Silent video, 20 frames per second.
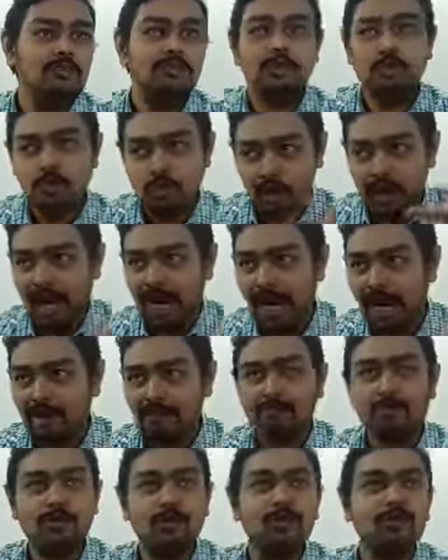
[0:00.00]
You
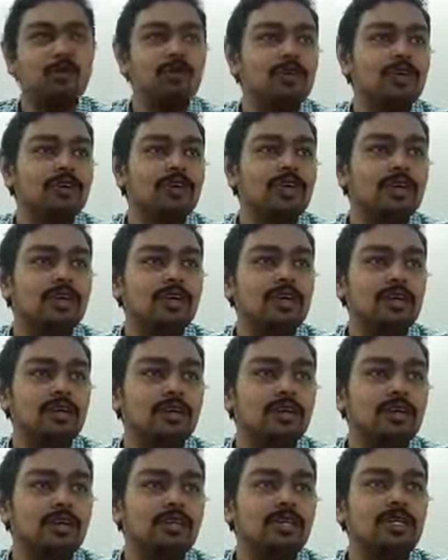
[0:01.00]
have to.
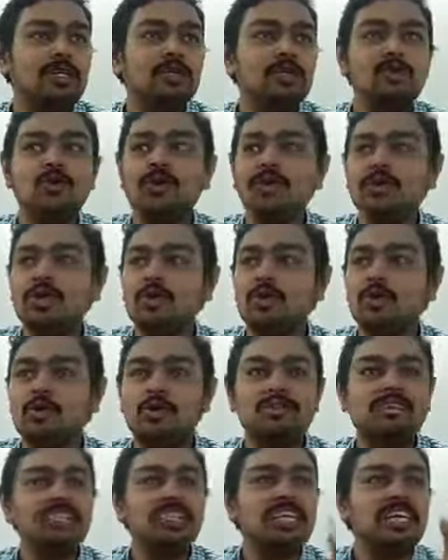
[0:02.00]
There is no other
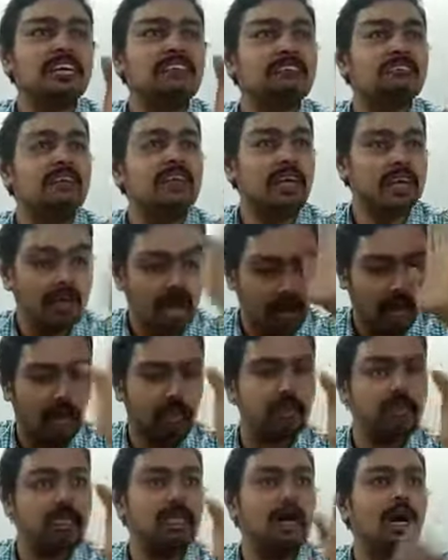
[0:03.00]
go. CA Final,
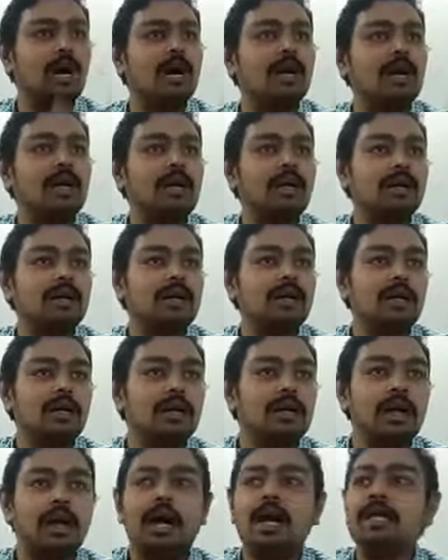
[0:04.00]

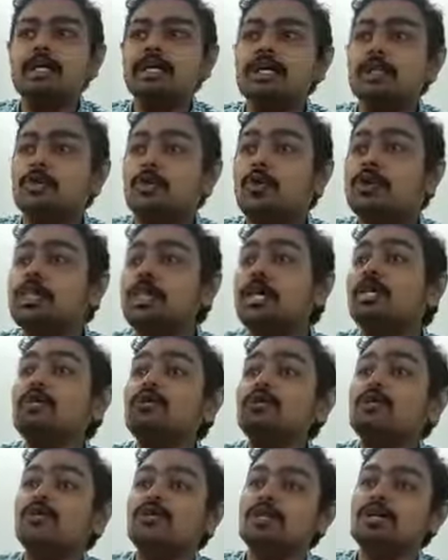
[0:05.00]
and
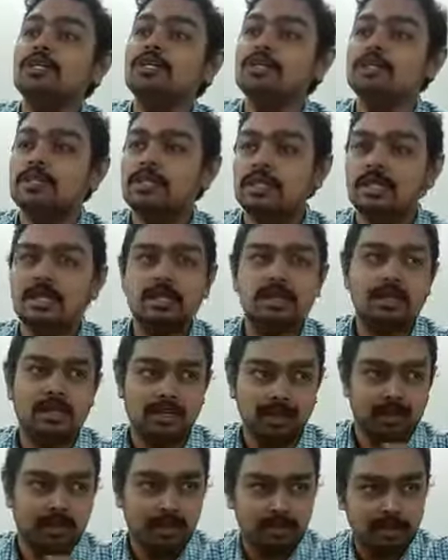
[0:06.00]
22 students
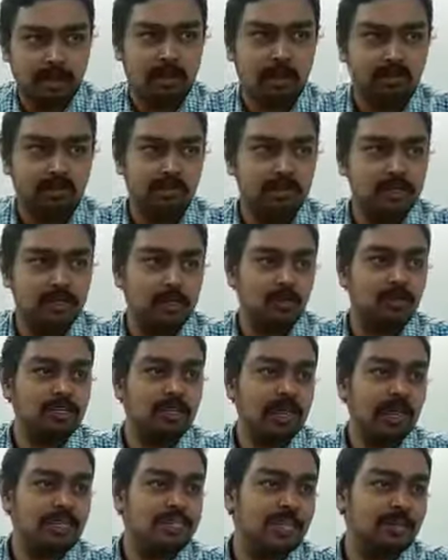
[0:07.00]
in my office
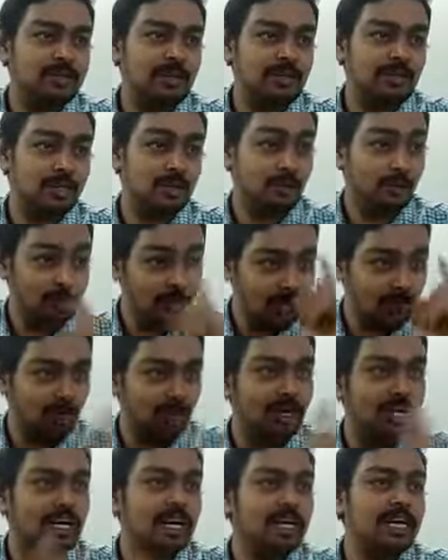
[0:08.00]
wrote the examination. Only
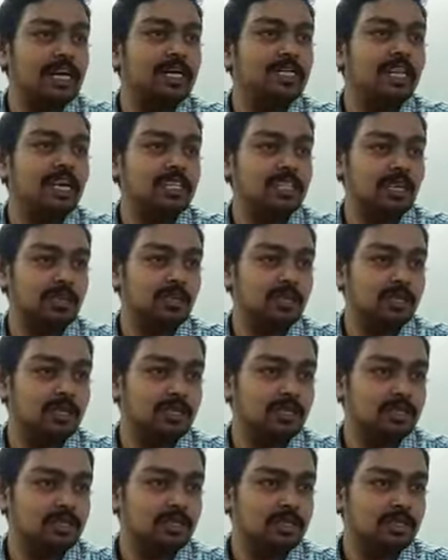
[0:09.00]
1 cleared the
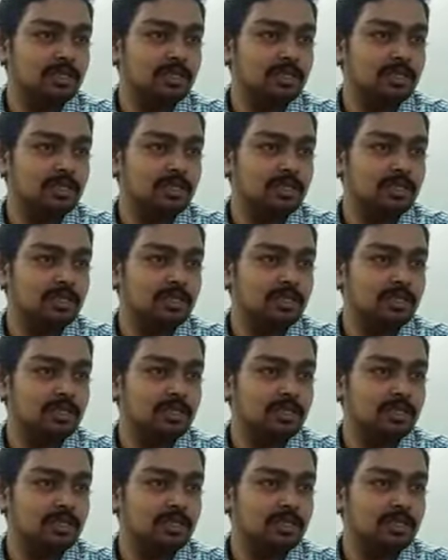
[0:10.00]
examination.